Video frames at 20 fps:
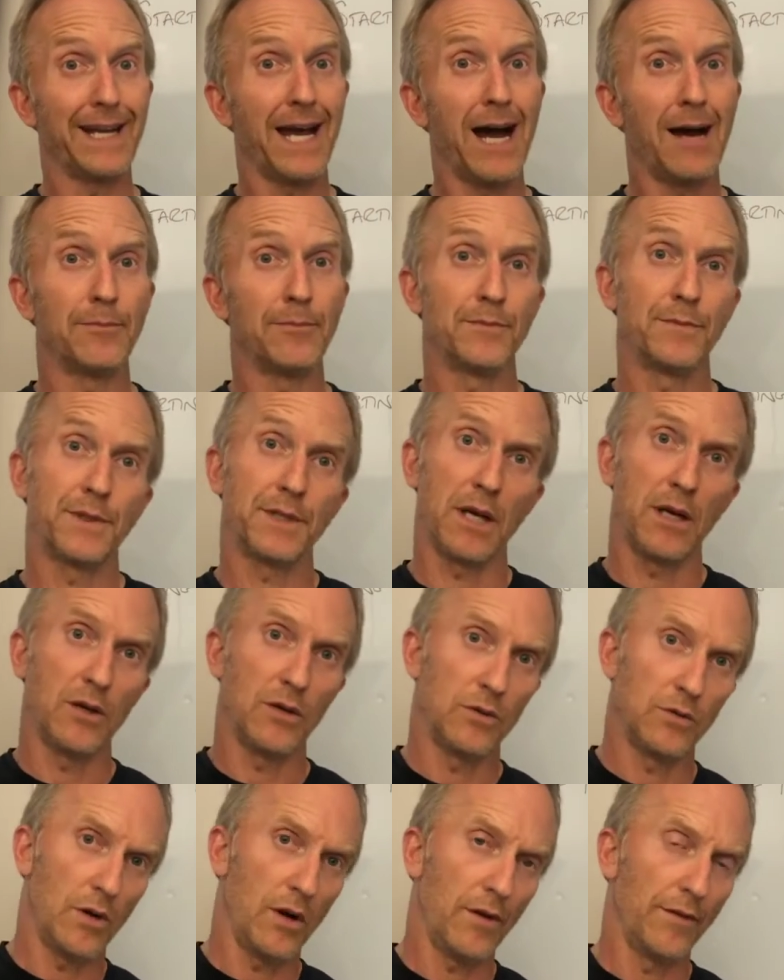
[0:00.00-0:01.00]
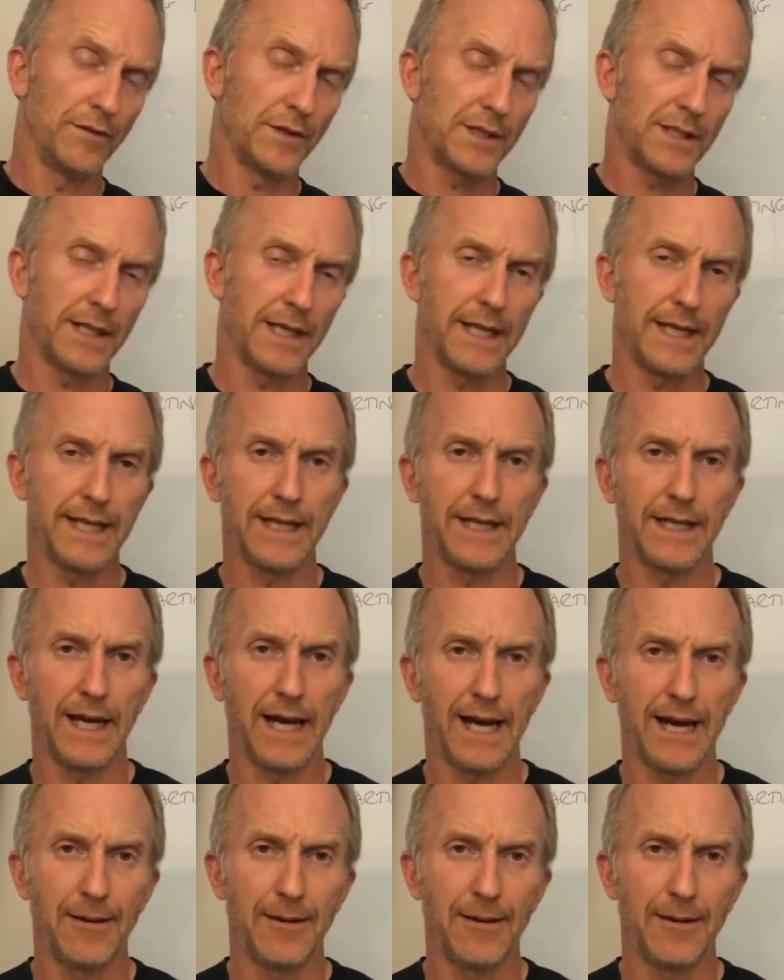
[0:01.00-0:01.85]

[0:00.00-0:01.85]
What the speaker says: up, so obviously